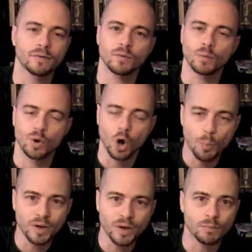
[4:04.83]
We're
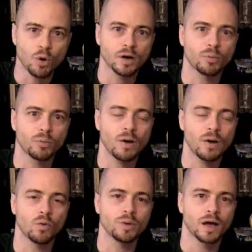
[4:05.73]
hoping that Morgan Burnett
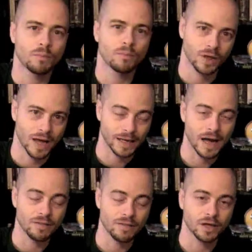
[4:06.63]
will become the kind of
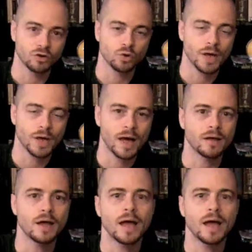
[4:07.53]
guy that can do that.